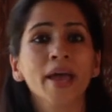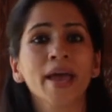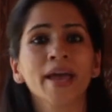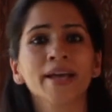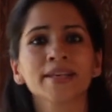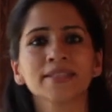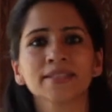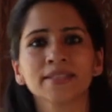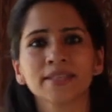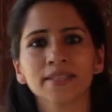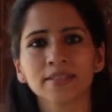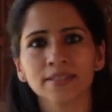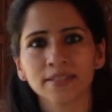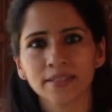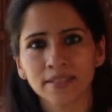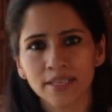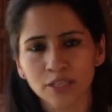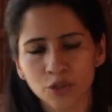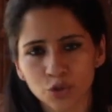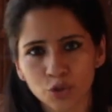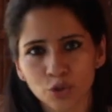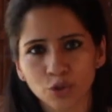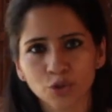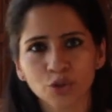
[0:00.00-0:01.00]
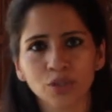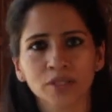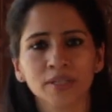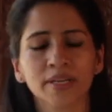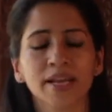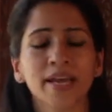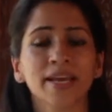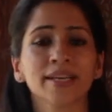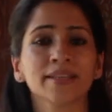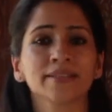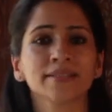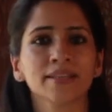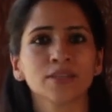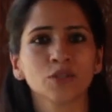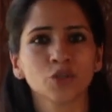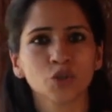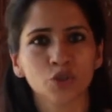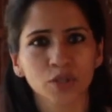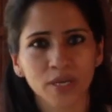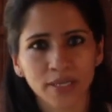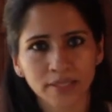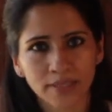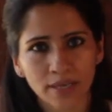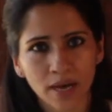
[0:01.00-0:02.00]
excess estrogen, excess
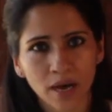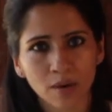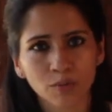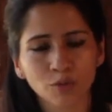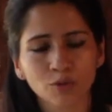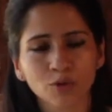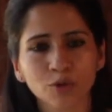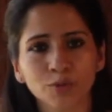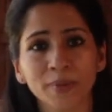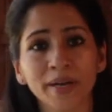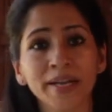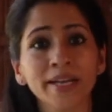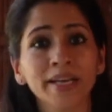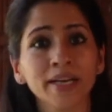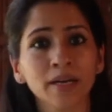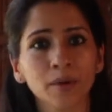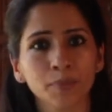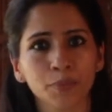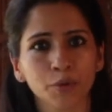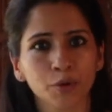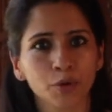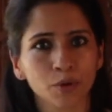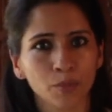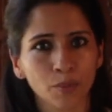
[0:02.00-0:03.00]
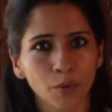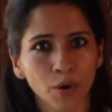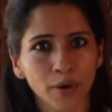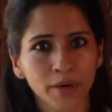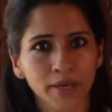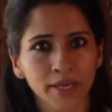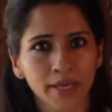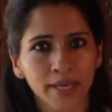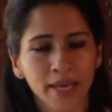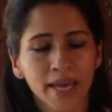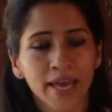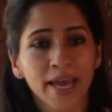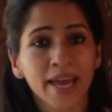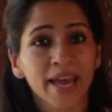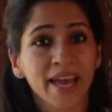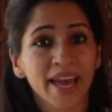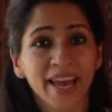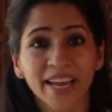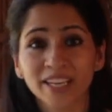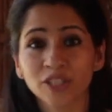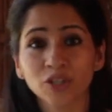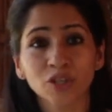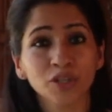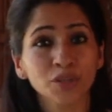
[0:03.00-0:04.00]
stress hormones building up in your body,
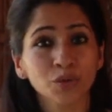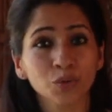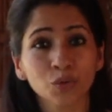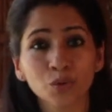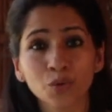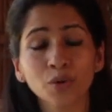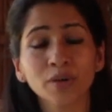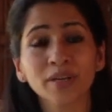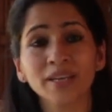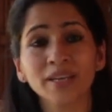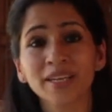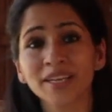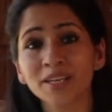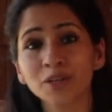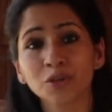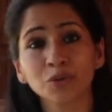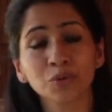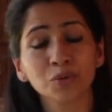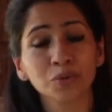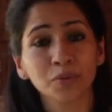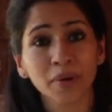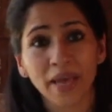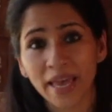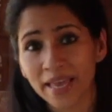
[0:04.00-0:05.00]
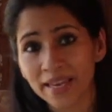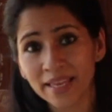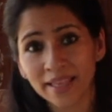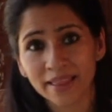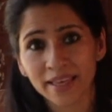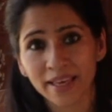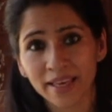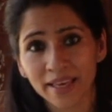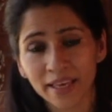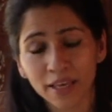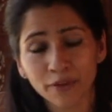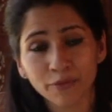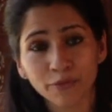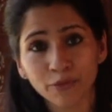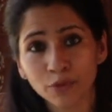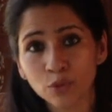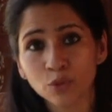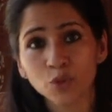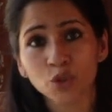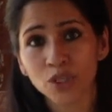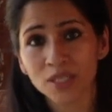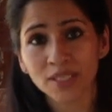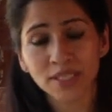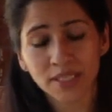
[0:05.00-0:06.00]
actually you don't need to do anything. If
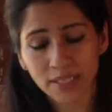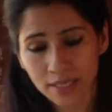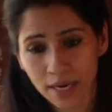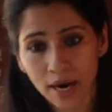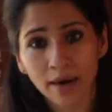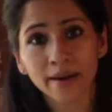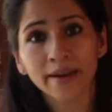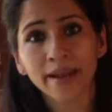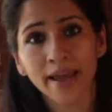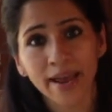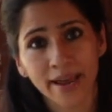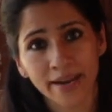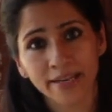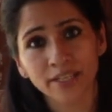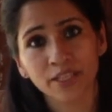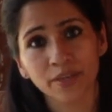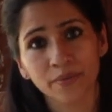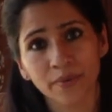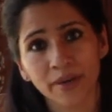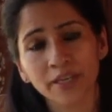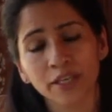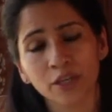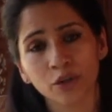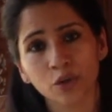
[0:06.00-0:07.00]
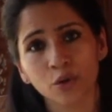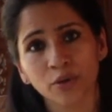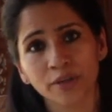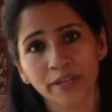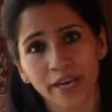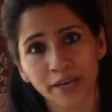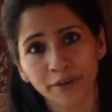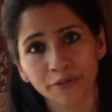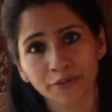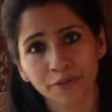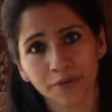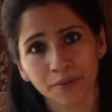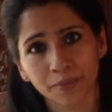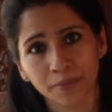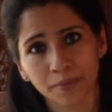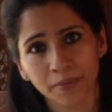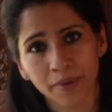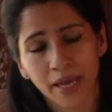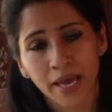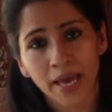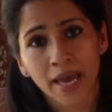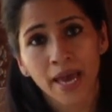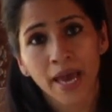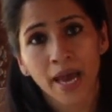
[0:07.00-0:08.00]
you just start activating your diaphragm,
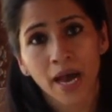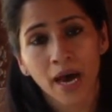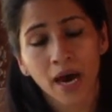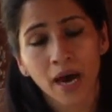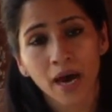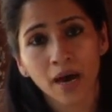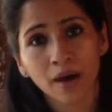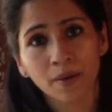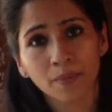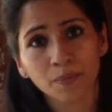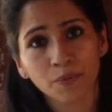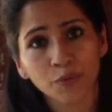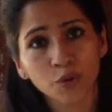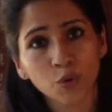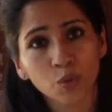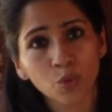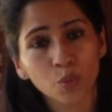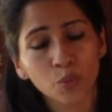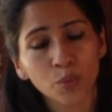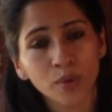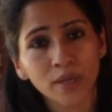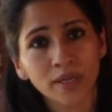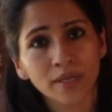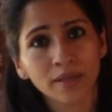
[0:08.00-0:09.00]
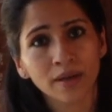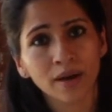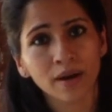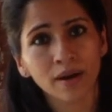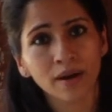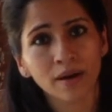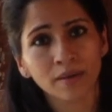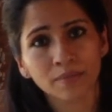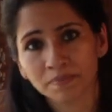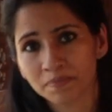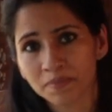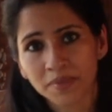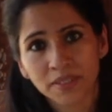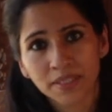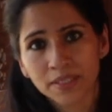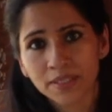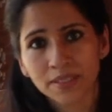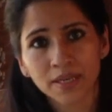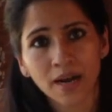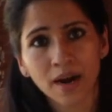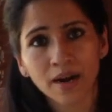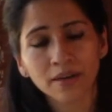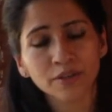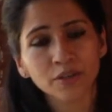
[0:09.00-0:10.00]
you will
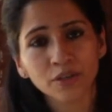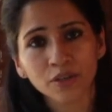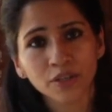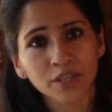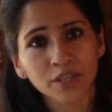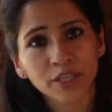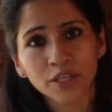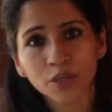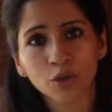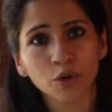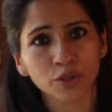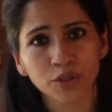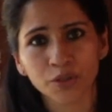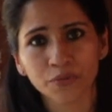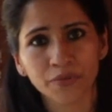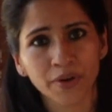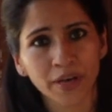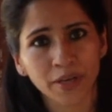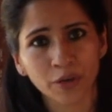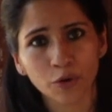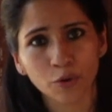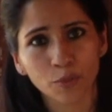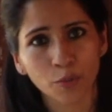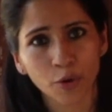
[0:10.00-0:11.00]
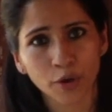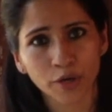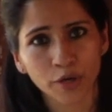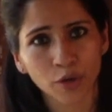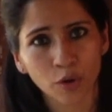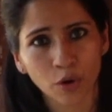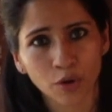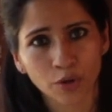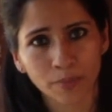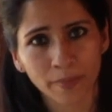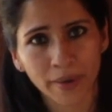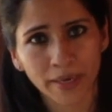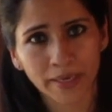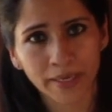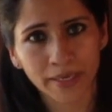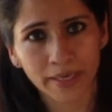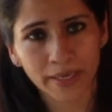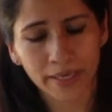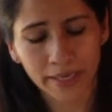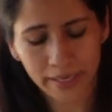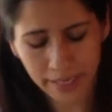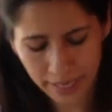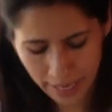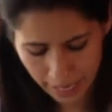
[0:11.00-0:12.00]
start detoxifying your body
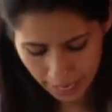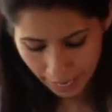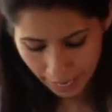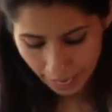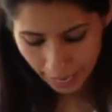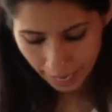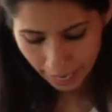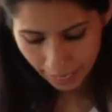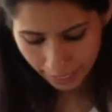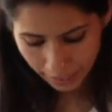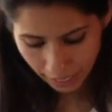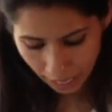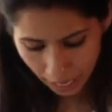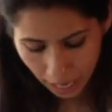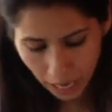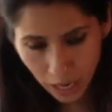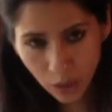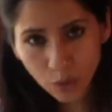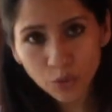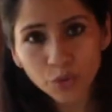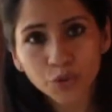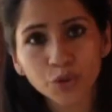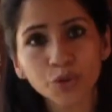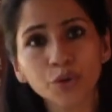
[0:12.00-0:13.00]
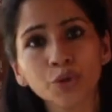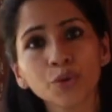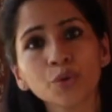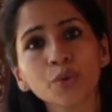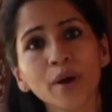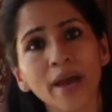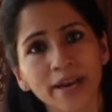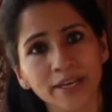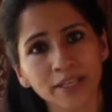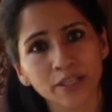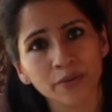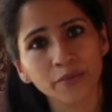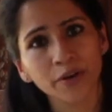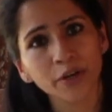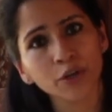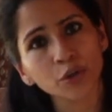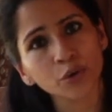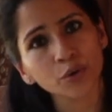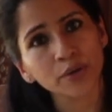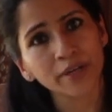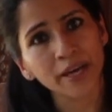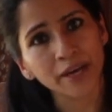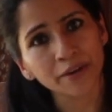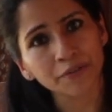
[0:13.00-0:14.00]
automatically. And how do you activate
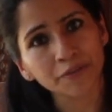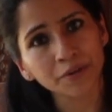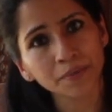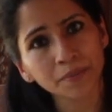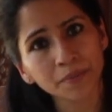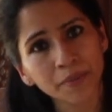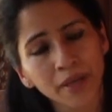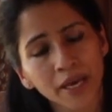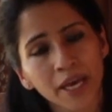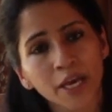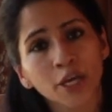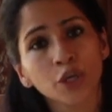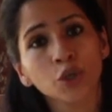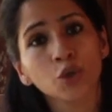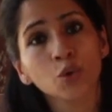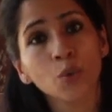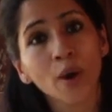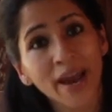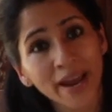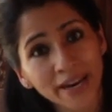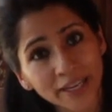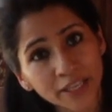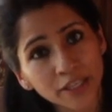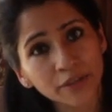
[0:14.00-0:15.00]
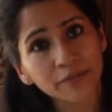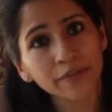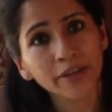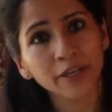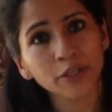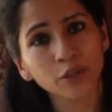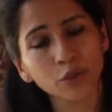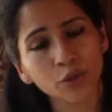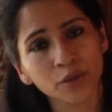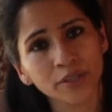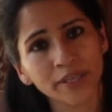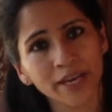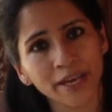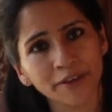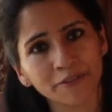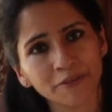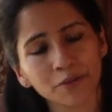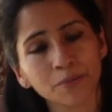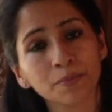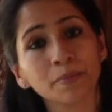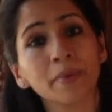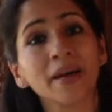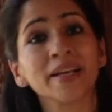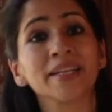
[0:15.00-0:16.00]
your diaphragm? You activate your
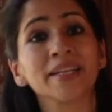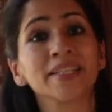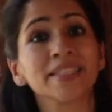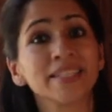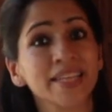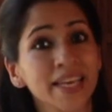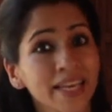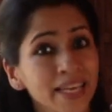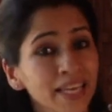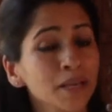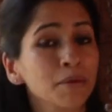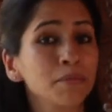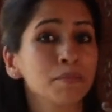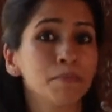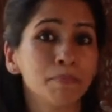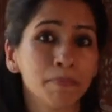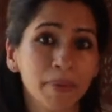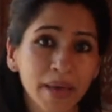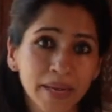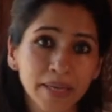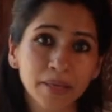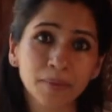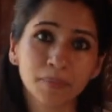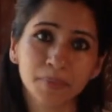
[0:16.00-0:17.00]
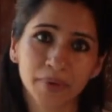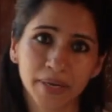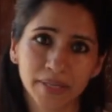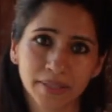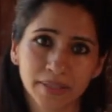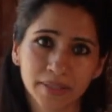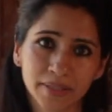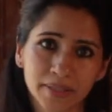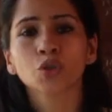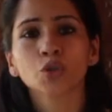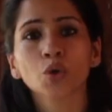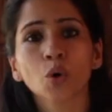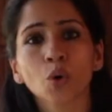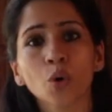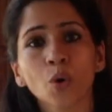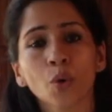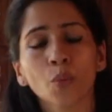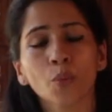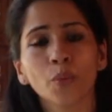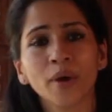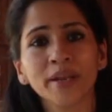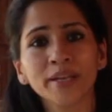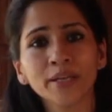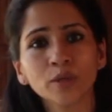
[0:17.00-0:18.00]
diaphragm by taking belly breaths. So
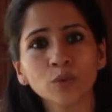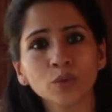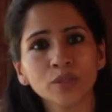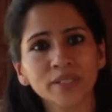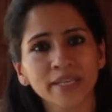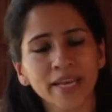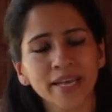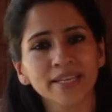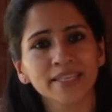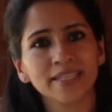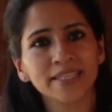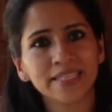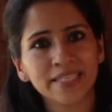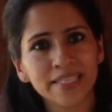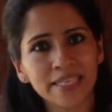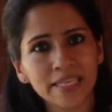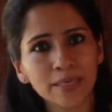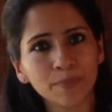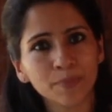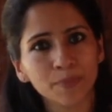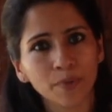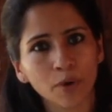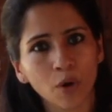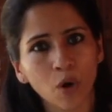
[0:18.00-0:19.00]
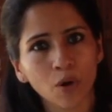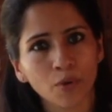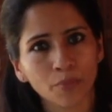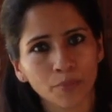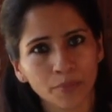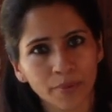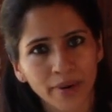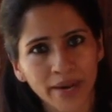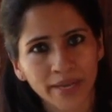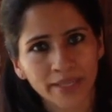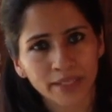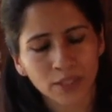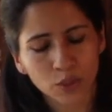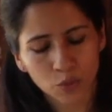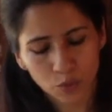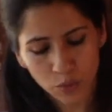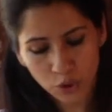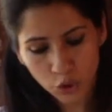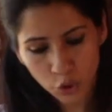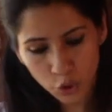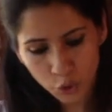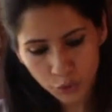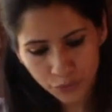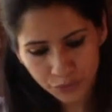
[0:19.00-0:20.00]
when you take deep long breaths,
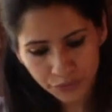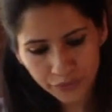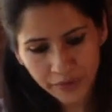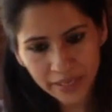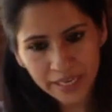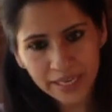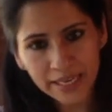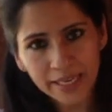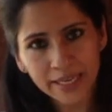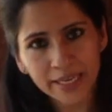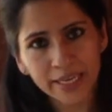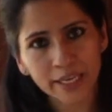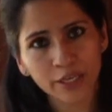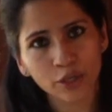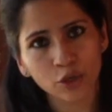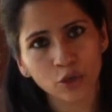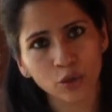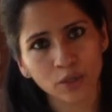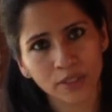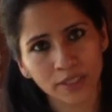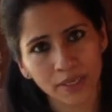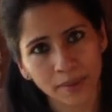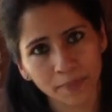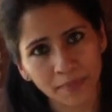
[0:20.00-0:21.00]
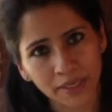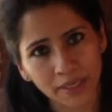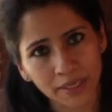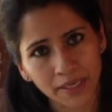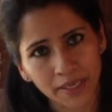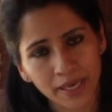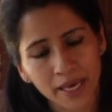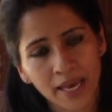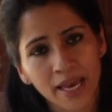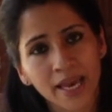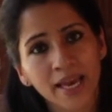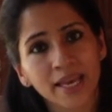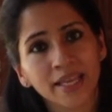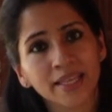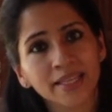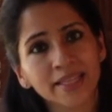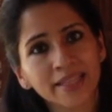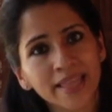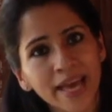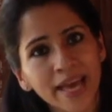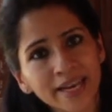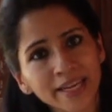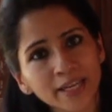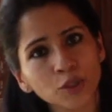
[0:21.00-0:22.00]
which you feel in your tummy,
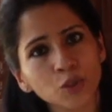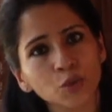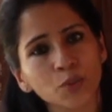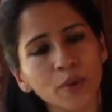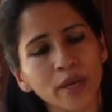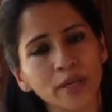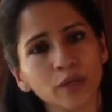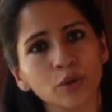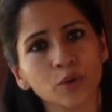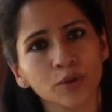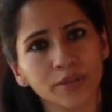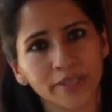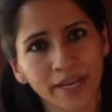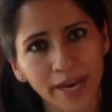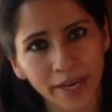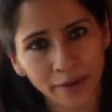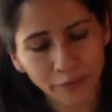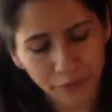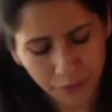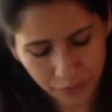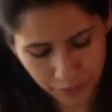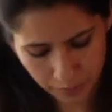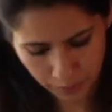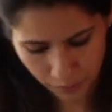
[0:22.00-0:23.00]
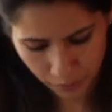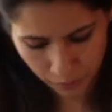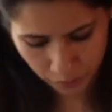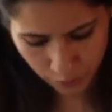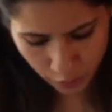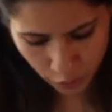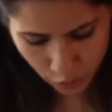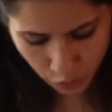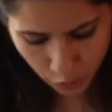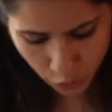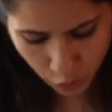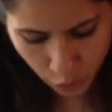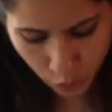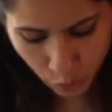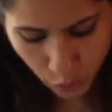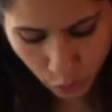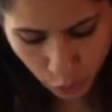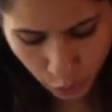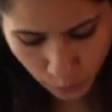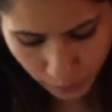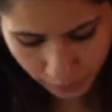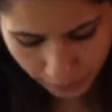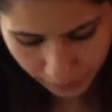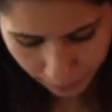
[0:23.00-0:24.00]
that is when your diaphragm, which is
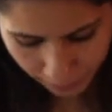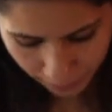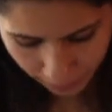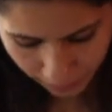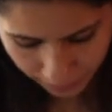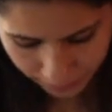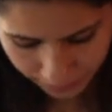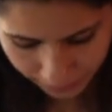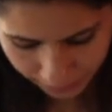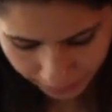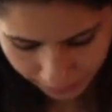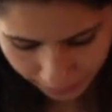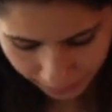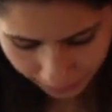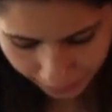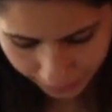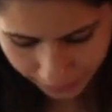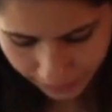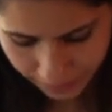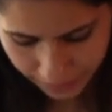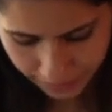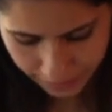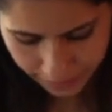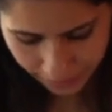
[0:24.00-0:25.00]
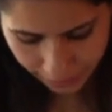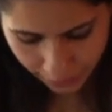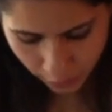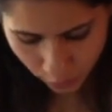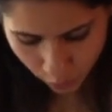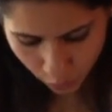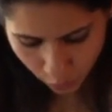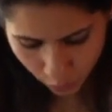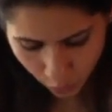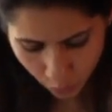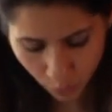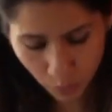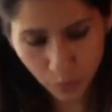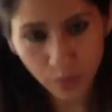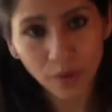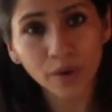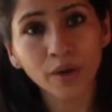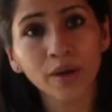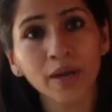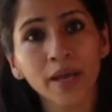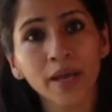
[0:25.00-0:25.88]
usually sitting like this, like a cone,